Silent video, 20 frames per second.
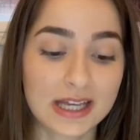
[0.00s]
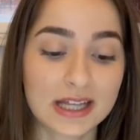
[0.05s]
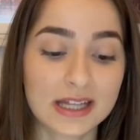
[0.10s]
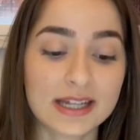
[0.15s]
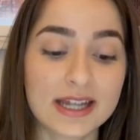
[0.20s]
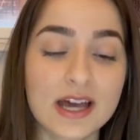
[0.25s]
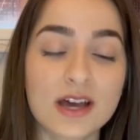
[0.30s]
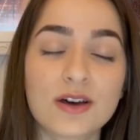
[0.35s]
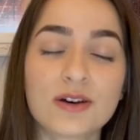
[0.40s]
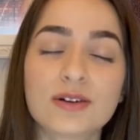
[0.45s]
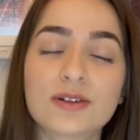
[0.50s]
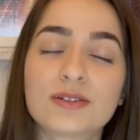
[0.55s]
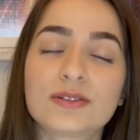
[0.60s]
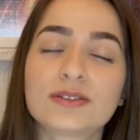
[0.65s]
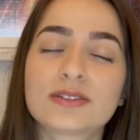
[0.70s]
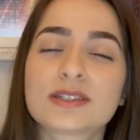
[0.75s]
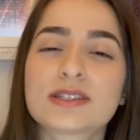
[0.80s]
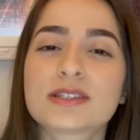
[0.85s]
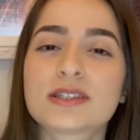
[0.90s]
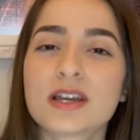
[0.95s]

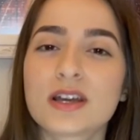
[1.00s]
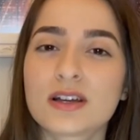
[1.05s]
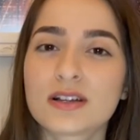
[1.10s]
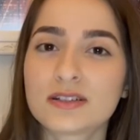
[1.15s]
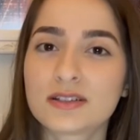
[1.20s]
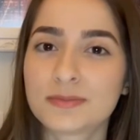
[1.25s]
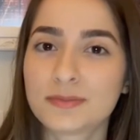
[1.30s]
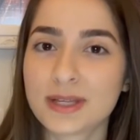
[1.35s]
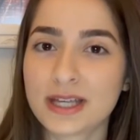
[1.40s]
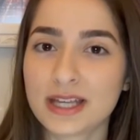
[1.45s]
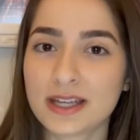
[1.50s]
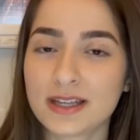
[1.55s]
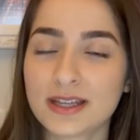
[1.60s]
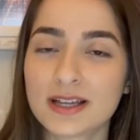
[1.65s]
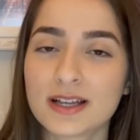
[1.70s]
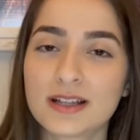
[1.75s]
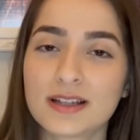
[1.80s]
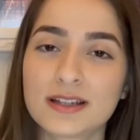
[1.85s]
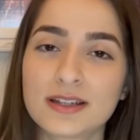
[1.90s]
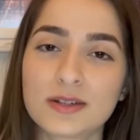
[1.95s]
Now, tell me
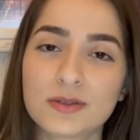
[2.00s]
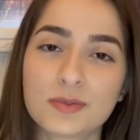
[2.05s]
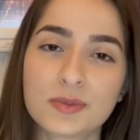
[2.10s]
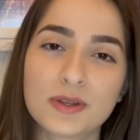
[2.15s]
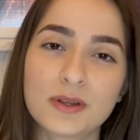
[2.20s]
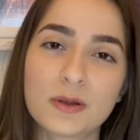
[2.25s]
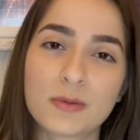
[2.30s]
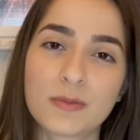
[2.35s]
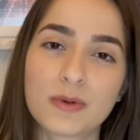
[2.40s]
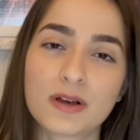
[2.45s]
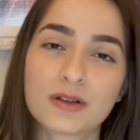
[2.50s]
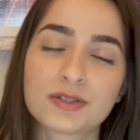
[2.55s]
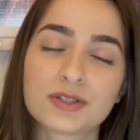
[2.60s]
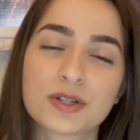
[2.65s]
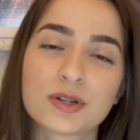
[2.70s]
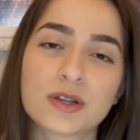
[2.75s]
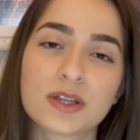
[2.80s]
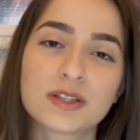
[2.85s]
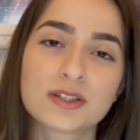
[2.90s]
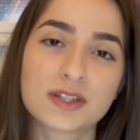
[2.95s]
a little bit about
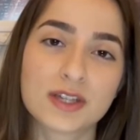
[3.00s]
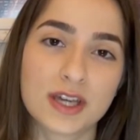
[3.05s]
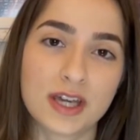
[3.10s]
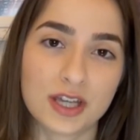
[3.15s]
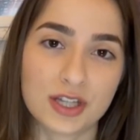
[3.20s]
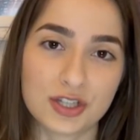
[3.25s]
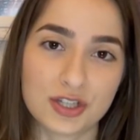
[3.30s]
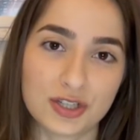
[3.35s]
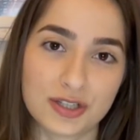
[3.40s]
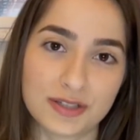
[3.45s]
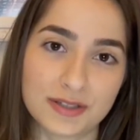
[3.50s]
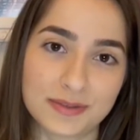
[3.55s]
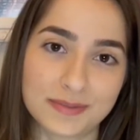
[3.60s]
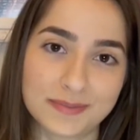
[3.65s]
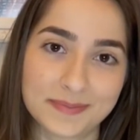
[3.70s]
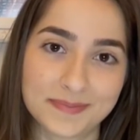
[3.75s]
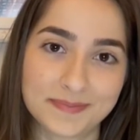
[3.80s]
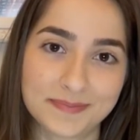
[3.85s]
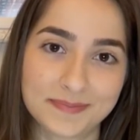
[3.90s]
your education.